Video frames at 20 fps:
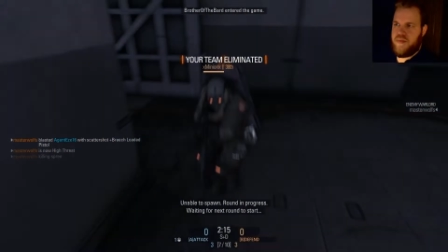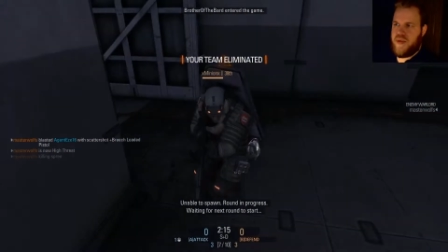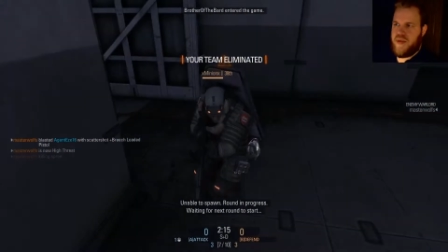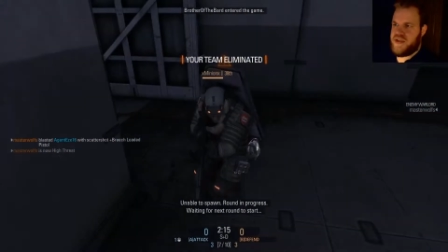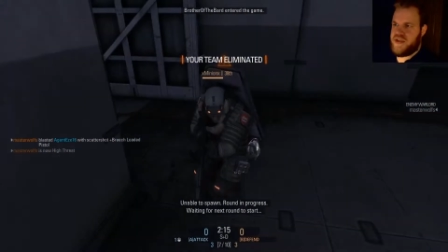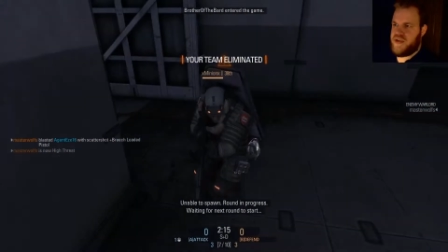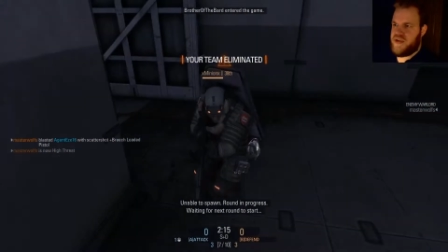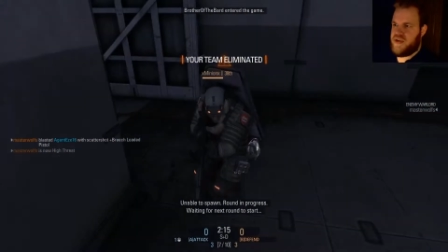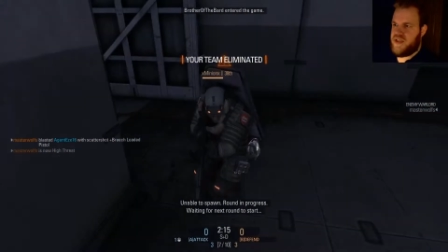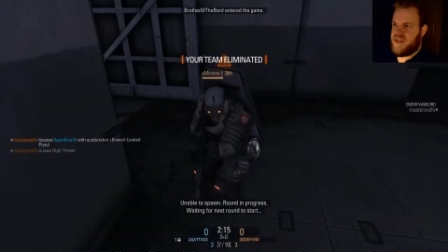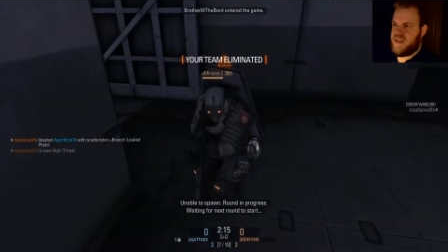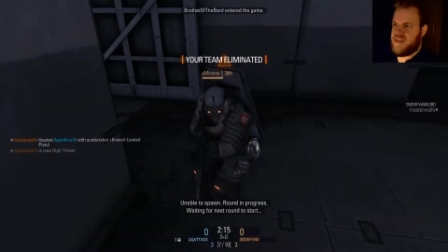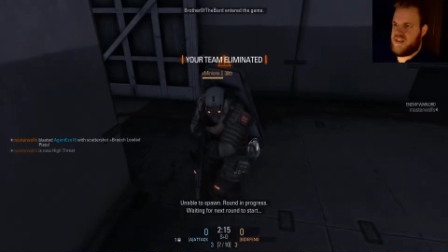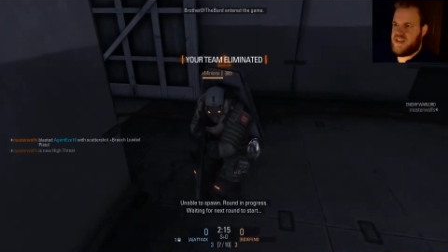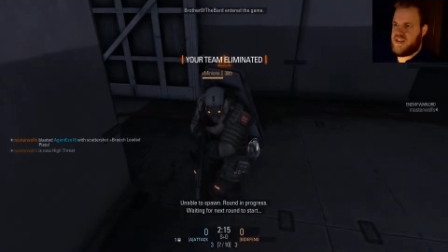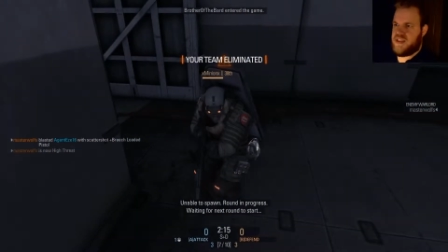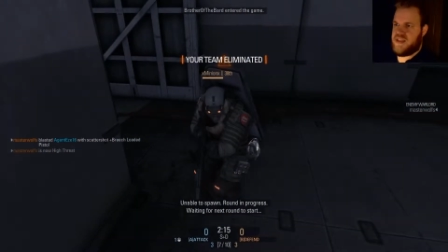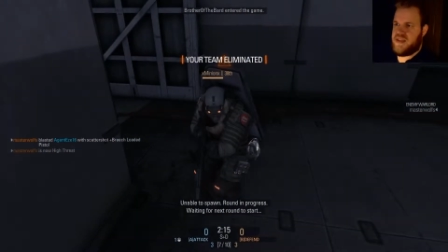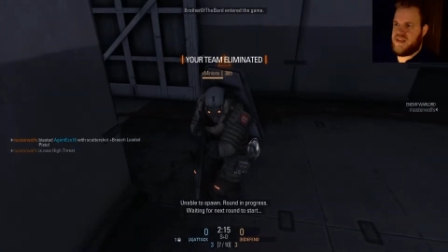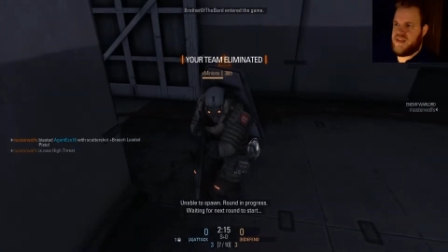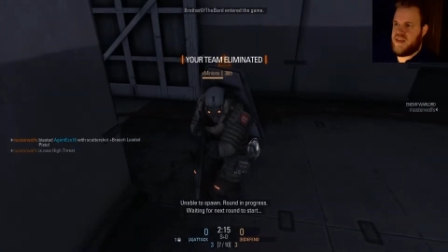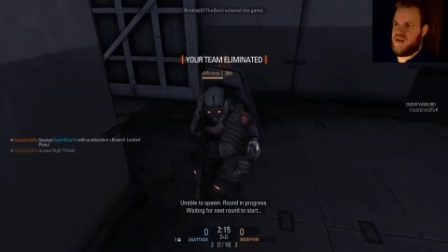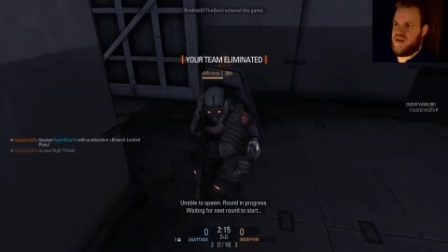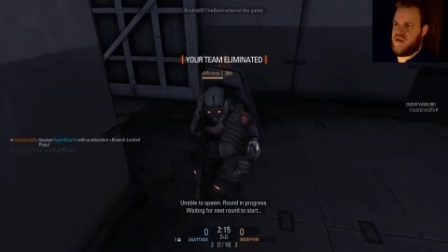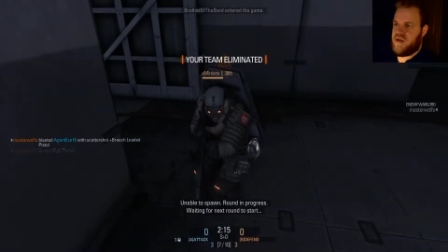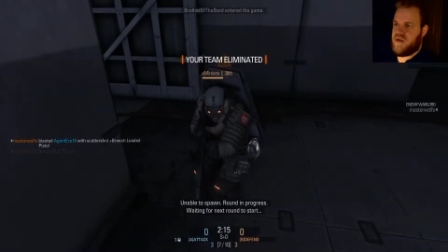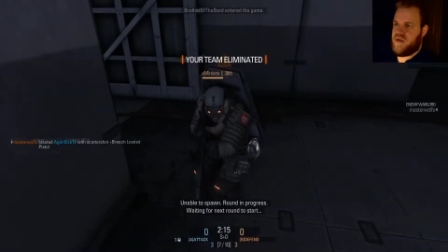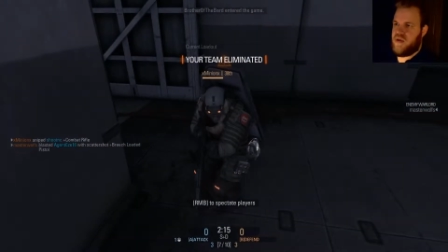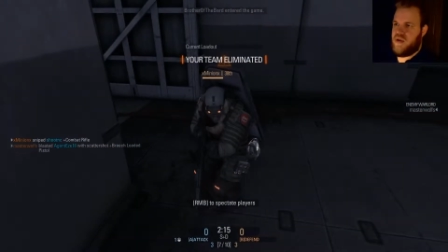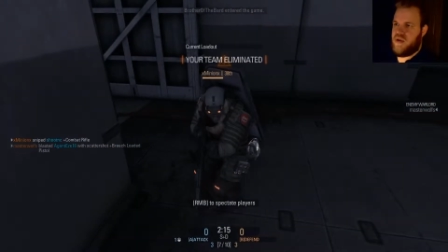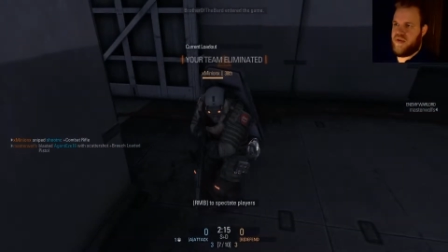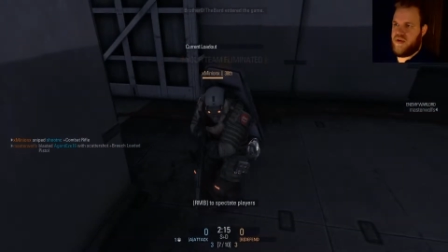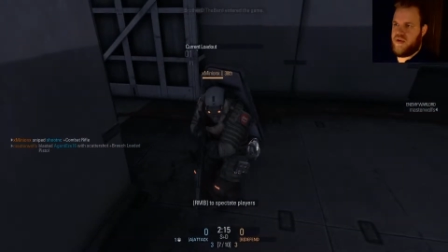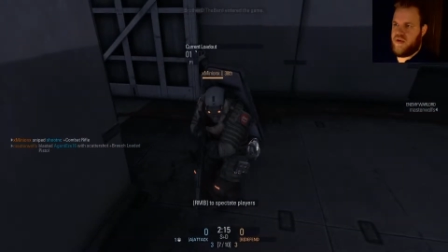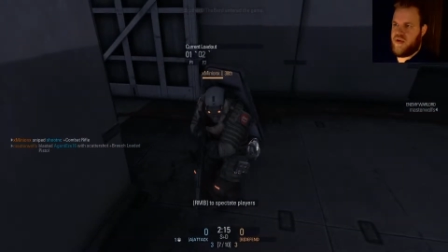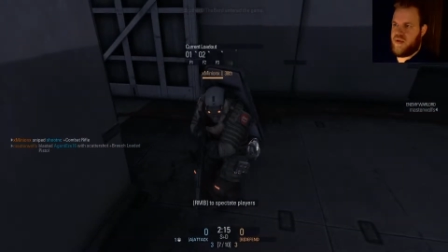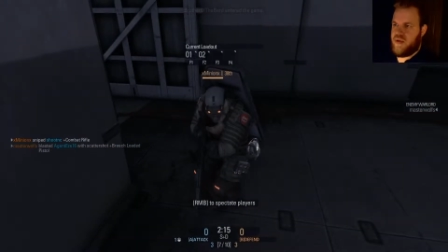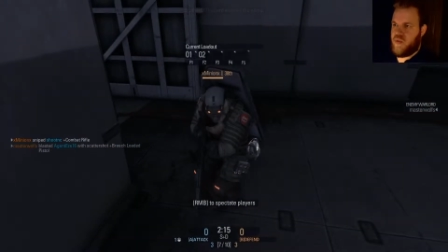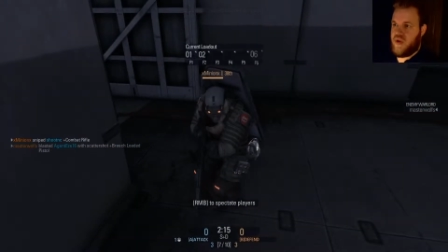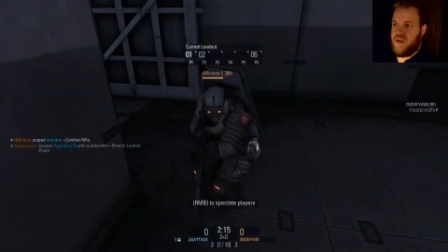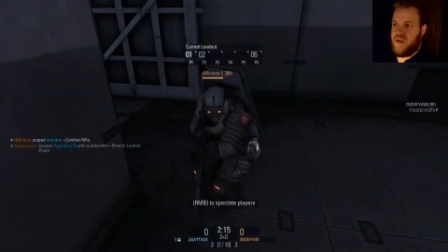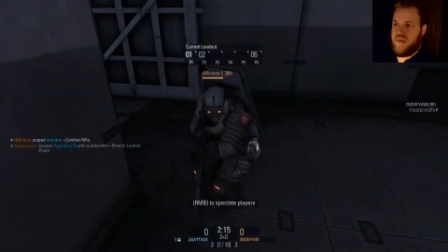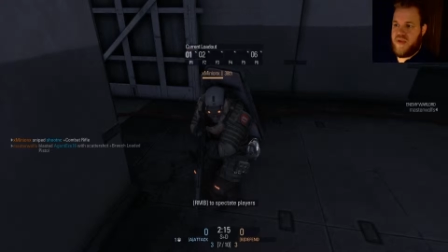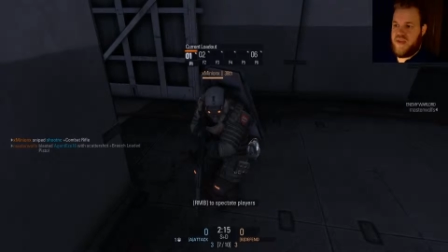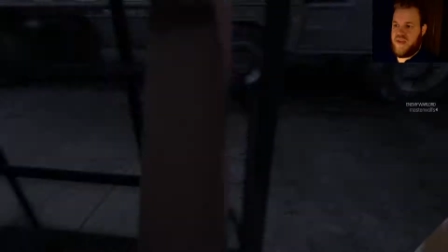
measured and slow, although it will